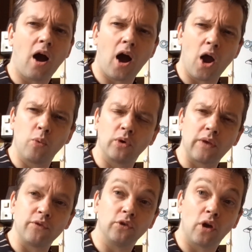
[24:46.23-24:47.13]
I will
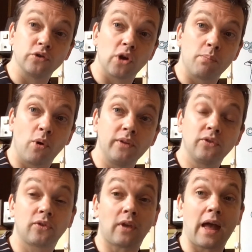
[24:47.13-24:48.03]
give you dojo
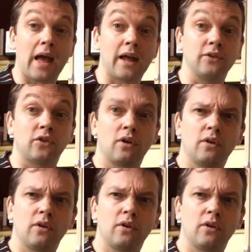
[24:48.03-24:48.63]
points and